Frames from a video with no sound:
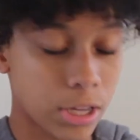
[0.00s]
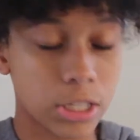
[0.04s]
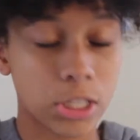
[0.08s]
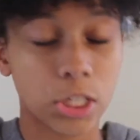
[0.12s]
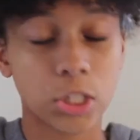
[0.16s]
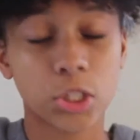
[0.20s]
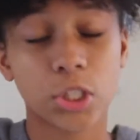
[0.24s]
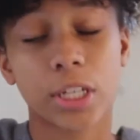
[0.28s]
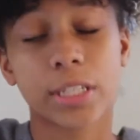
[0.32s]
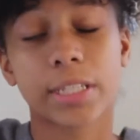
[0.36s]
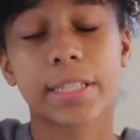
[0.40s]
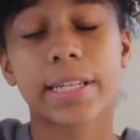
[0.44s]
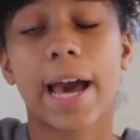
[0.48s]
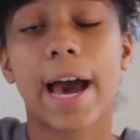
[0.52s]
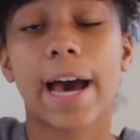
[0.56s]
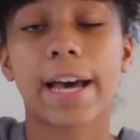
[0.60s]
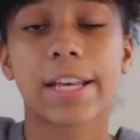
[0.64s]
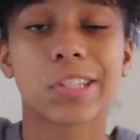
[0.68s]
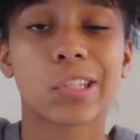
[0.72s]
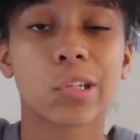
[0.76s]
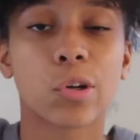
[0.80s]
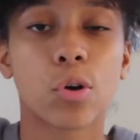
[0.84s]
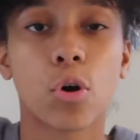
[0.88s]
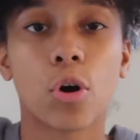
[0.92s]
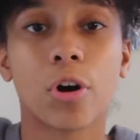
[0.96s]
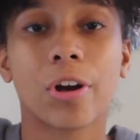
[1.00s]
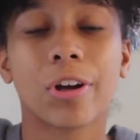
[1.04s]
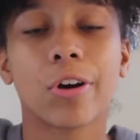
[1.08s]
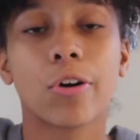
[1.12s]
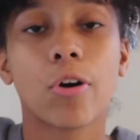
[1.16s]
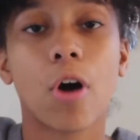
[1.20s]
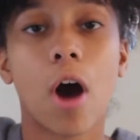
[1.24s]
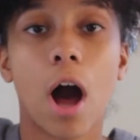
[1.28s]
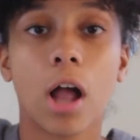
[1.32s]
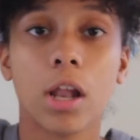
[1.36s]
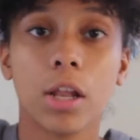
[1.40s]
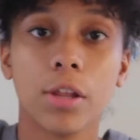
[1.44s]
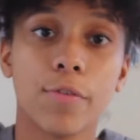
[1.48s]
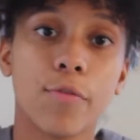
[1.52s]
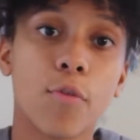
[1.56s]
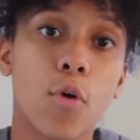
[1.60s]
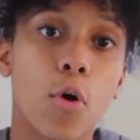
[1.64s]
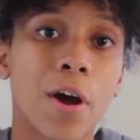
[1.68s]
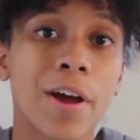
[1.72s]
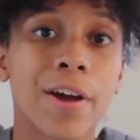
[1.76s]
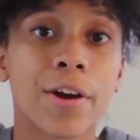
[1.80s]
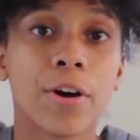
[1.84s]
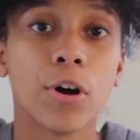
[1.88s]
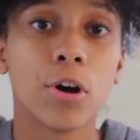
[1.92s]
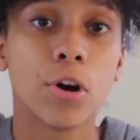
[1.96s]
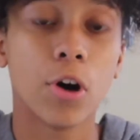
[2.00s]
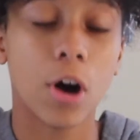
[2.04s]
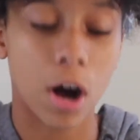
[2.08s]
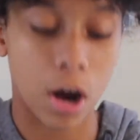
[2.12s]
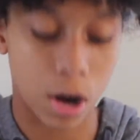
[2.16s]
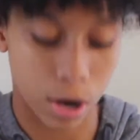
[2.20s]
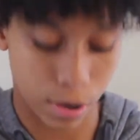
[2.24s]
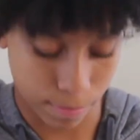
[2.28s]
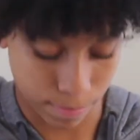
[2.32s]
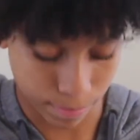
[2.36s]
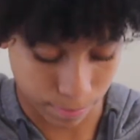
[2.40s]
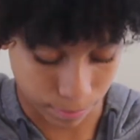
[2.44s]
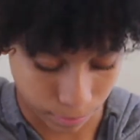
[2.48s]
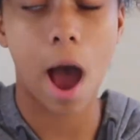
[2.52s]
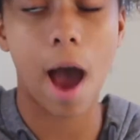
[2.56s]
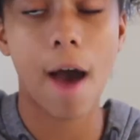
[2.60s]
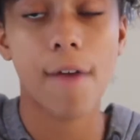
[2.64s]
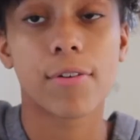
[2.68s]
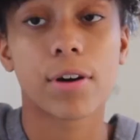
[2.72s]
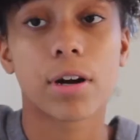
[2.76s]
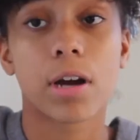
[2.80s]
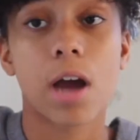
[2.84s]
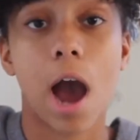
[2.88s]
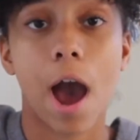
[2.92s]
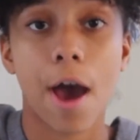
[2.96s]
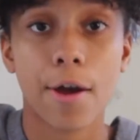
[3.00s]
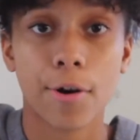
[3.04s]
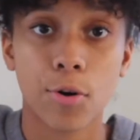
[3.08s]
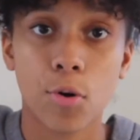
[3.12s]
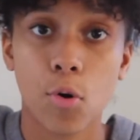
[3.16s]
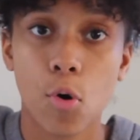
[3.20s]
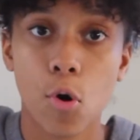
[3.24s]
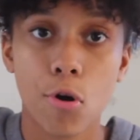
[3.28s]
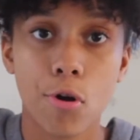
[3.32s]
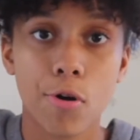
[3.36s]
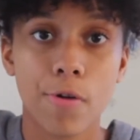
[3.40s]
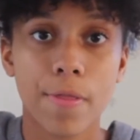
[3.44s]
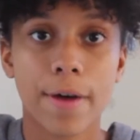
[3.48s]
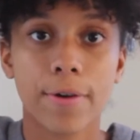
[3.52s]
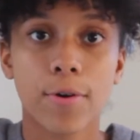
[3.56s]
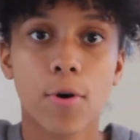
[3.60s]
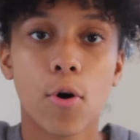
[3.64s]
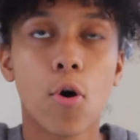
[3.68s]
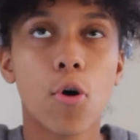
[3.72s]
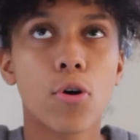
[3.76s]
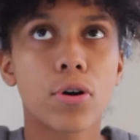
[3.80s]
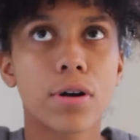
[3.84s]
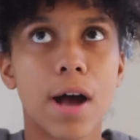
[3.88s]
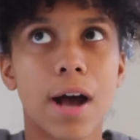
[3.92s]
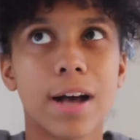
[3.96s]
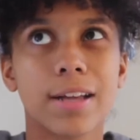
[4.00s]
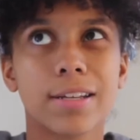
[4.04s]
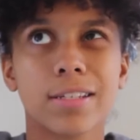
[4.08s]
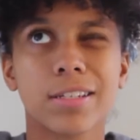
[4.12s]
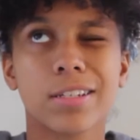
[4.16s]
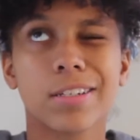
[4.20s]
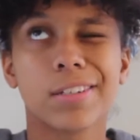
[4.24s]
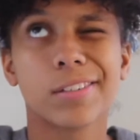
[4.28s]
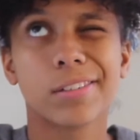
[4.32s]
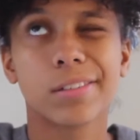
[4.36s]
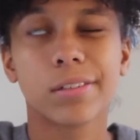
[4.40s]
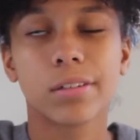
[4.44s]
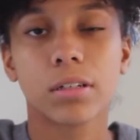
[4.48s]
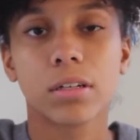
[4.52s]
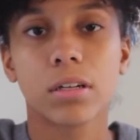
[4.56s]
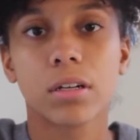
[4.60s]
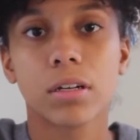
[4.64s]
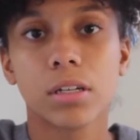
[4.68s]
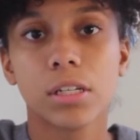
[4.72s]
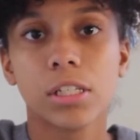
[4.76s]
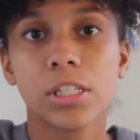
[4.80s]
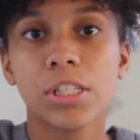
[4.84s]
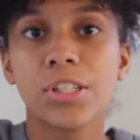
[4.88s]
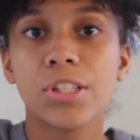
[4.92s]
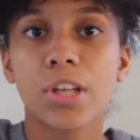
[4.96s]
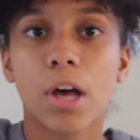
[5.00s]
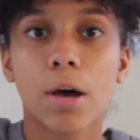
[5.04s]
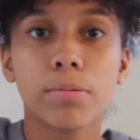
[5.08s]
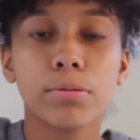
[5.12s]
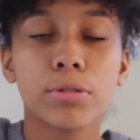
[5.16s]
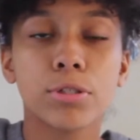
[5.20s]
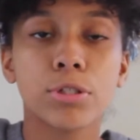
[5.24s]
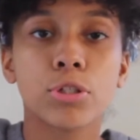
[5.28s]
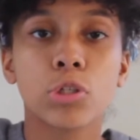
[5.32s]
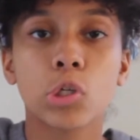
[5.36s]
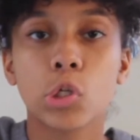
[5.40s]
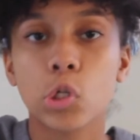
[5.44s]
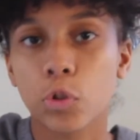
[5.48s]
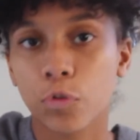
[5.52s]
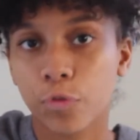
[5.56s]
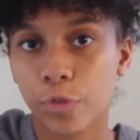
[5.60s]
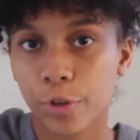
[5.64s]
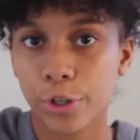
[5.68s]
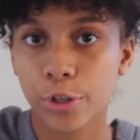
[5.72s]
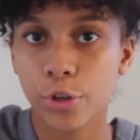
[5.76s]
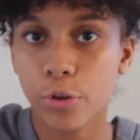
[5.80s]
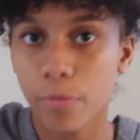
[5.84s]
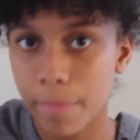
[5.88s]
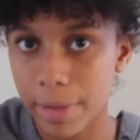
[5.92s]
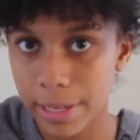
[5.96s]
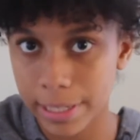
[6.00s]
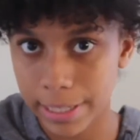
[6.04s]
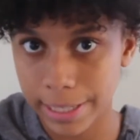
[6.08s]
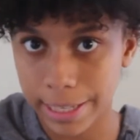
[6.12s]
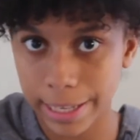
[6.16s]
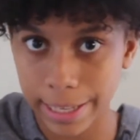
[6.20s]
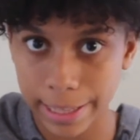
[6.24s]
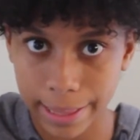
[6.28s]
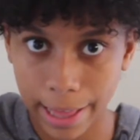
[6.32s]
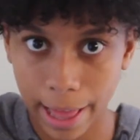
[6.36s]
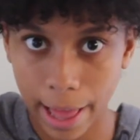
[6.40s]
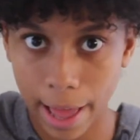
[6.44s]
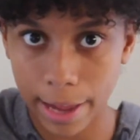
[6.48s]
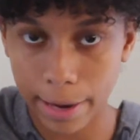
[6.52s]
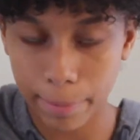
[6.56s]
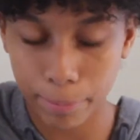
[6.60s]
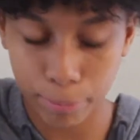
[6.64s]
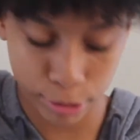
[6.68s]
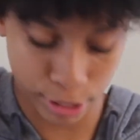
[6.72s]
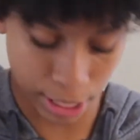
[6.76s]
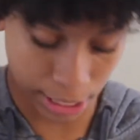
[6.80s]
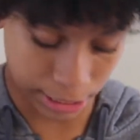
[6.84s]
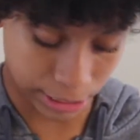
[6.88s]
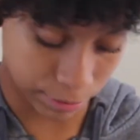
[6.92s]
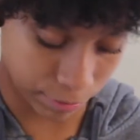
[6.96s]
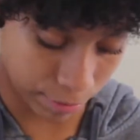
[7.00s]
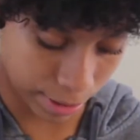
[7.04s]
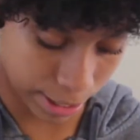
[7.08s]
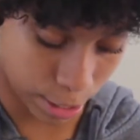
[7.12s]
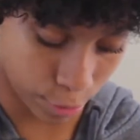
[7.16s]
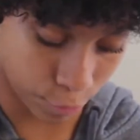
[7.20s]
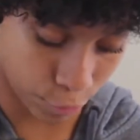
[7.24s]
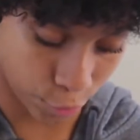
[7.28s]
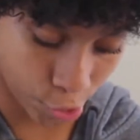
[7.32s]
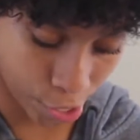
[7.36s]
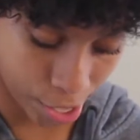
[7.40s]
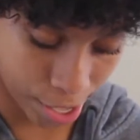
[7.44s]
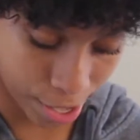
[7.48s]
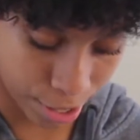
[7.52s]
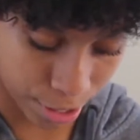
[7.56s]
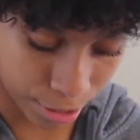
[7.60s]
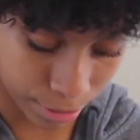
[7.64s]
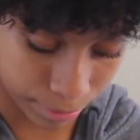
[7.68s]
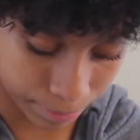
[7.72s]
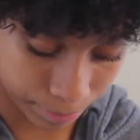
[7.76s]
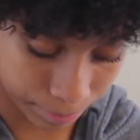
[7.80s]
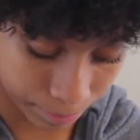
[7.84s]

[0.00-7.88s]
such as castor oil, olive oil, avocado oil. That all kind of substitutes for you missing that protective layer of your hair.